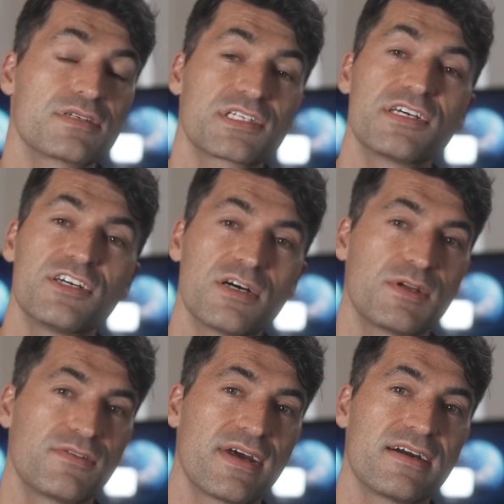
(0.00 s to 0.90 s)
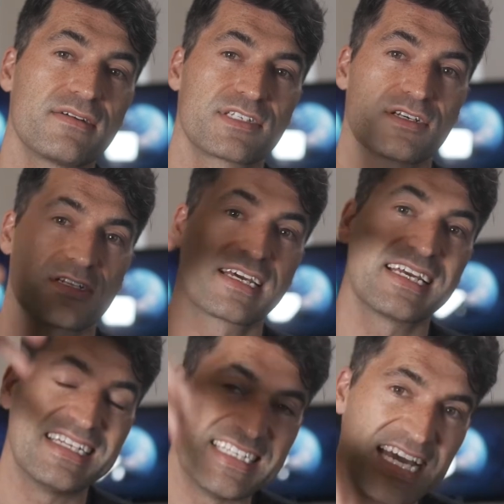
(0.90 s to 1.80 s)
turn Hubble around so it's
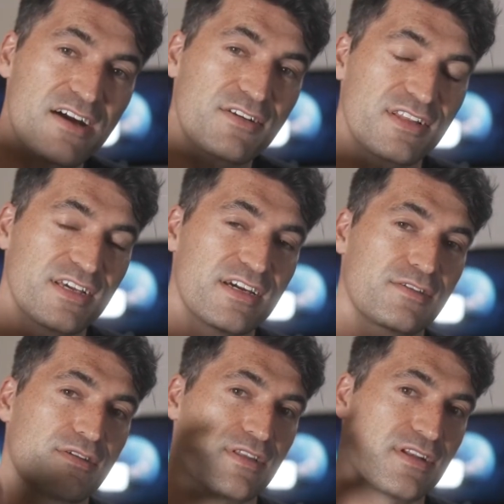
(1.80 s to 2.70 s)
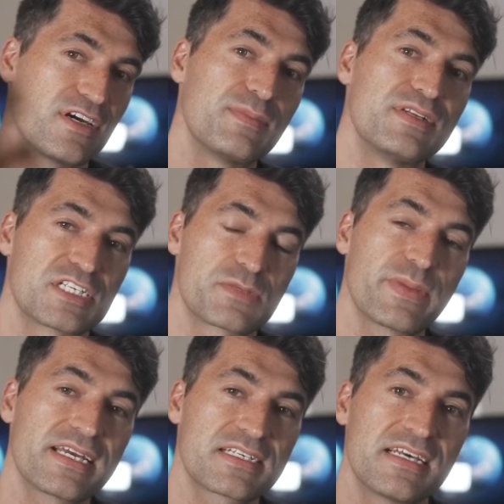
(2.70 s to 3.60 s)
looking down at the Earth rather than up into
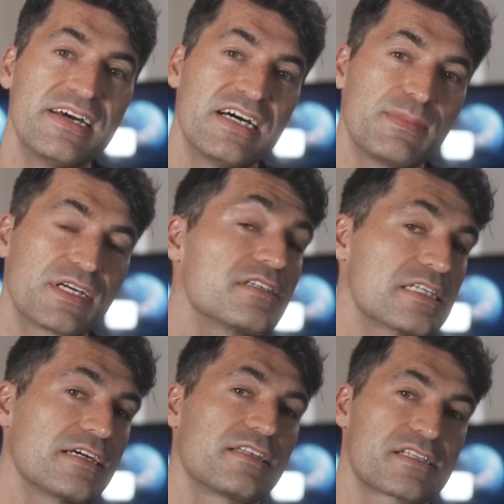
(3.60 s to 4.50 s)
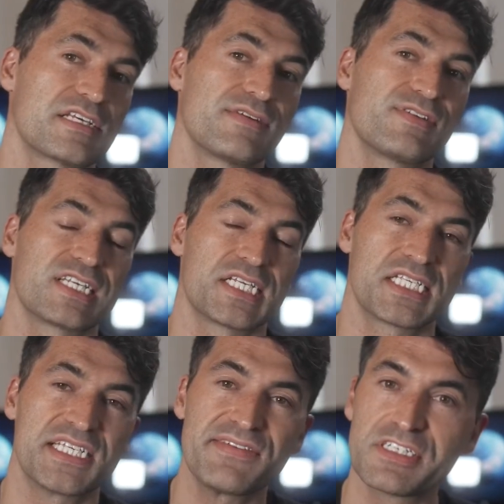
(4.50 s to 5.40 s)
space, and because the Earth's surface is
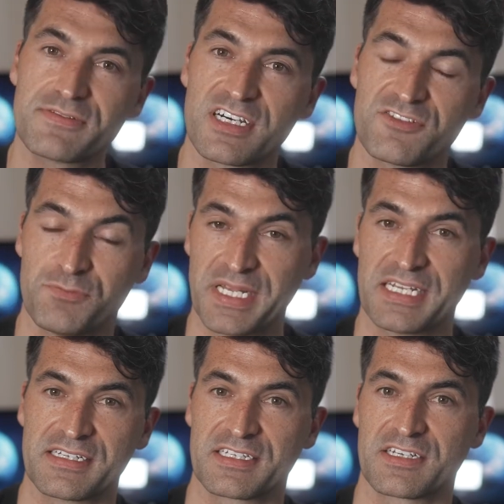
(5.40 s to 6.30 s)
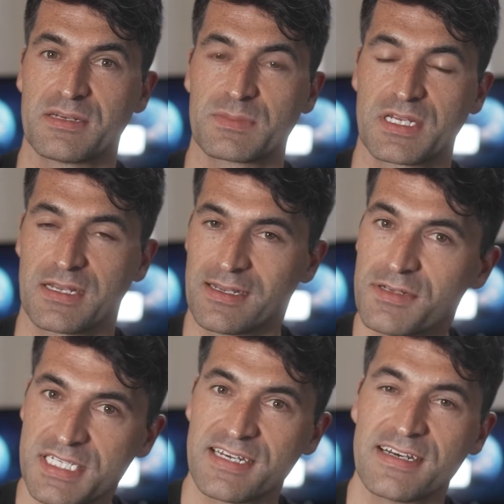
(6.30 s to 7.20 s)
75 billion times
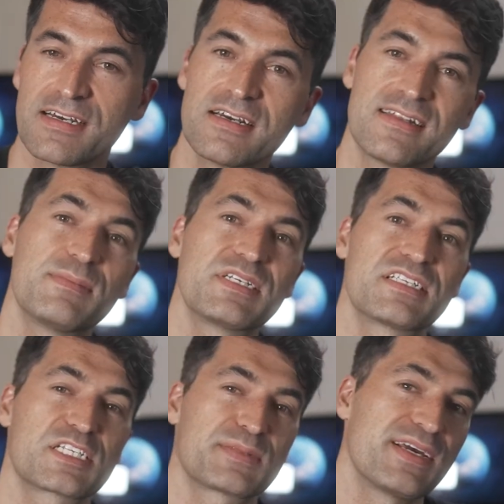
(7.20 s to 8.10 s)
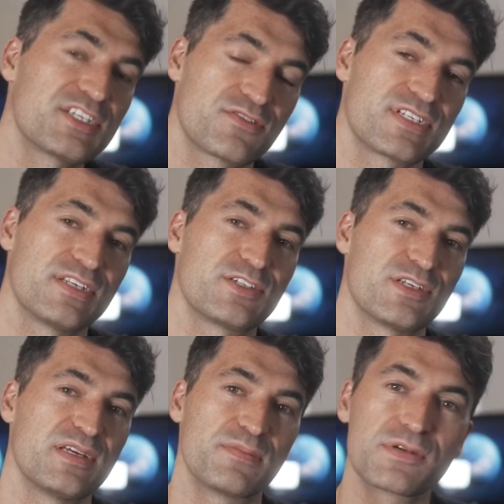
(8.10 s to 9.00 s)
closer, that means the spatial
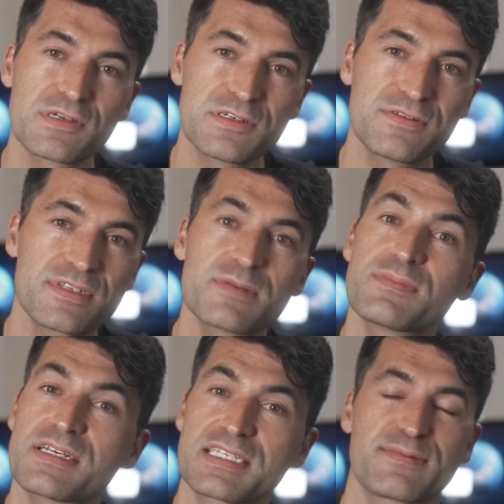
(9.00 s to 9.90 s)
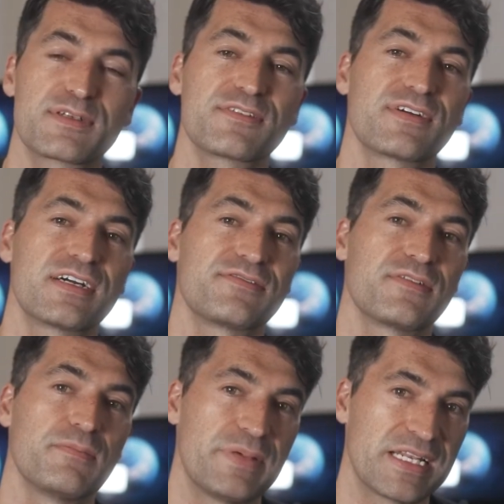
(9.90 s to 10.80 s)
resolution improves by
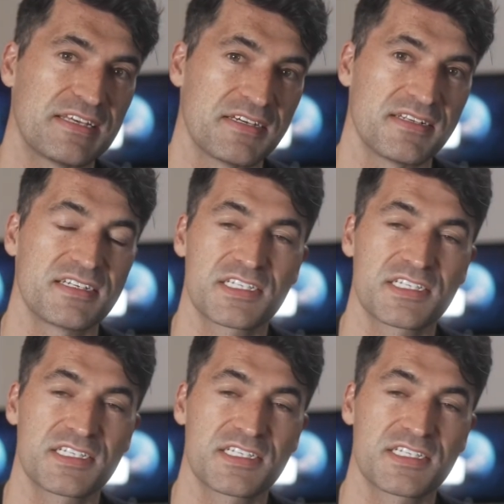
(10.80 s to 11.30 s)
75 billion, and